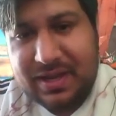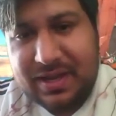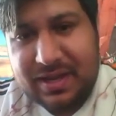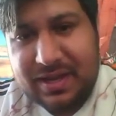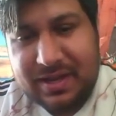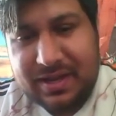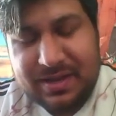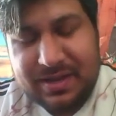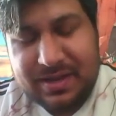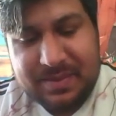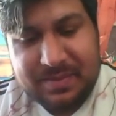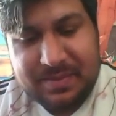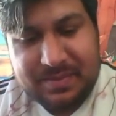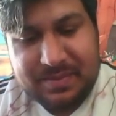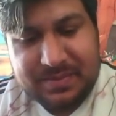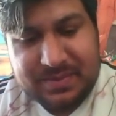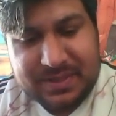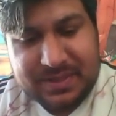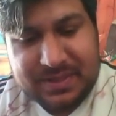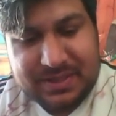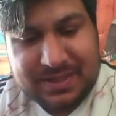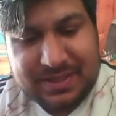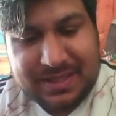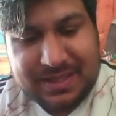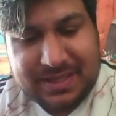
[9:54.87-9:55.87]

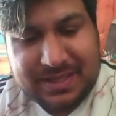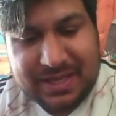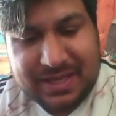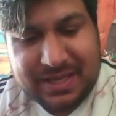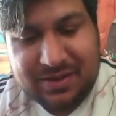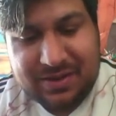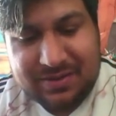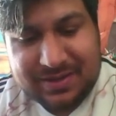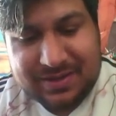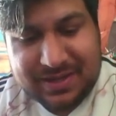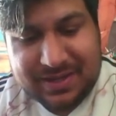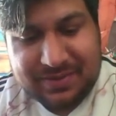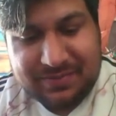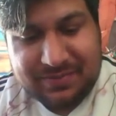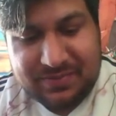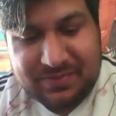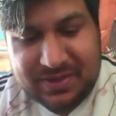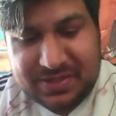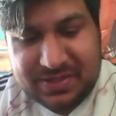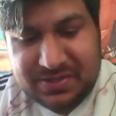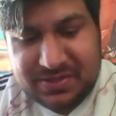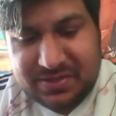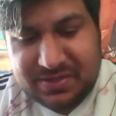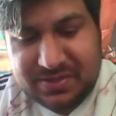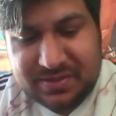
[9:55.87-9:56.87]
So then it can't get
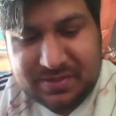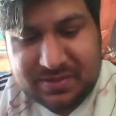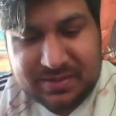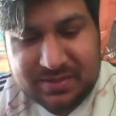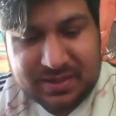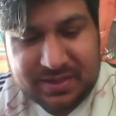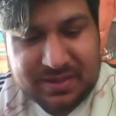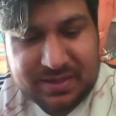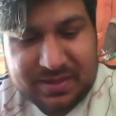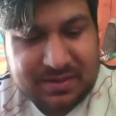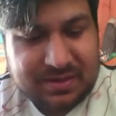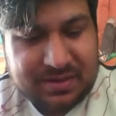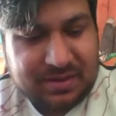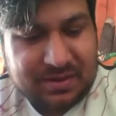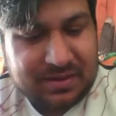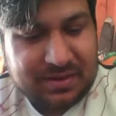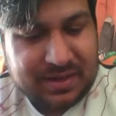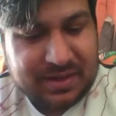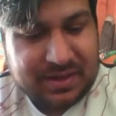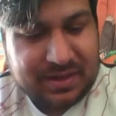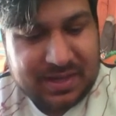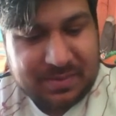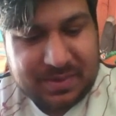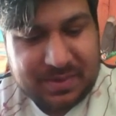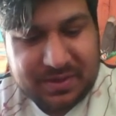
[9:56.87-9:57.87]
flinched, can't
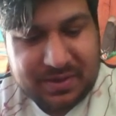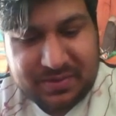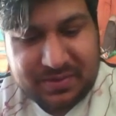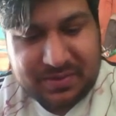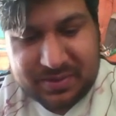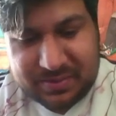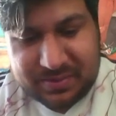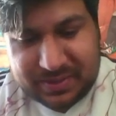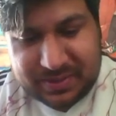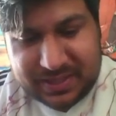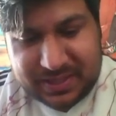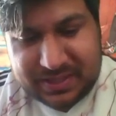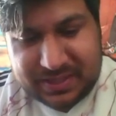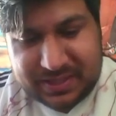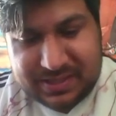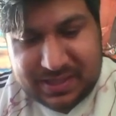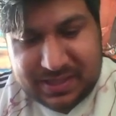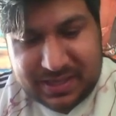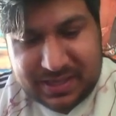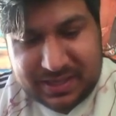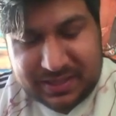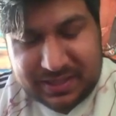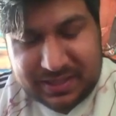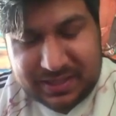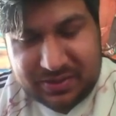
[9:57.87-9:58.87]
get hit by critical hits,
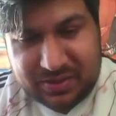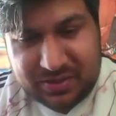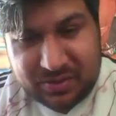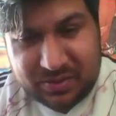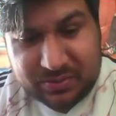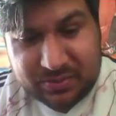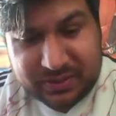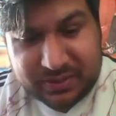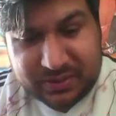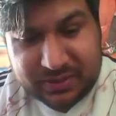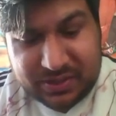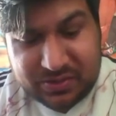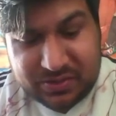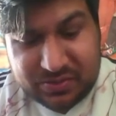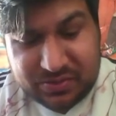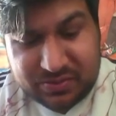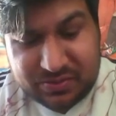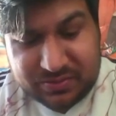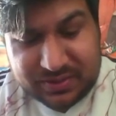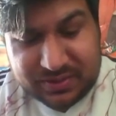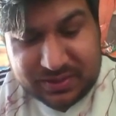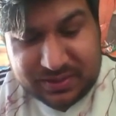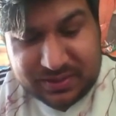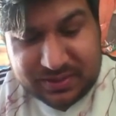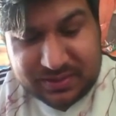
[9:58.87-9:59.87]
and then you've got the
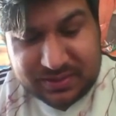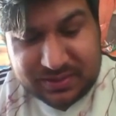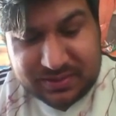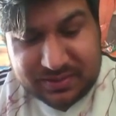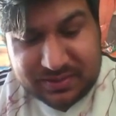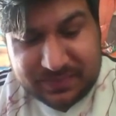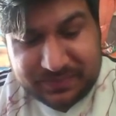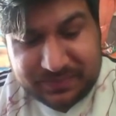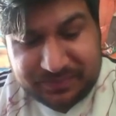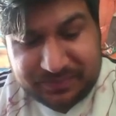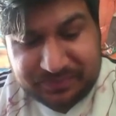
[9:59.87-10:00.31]
Endurance.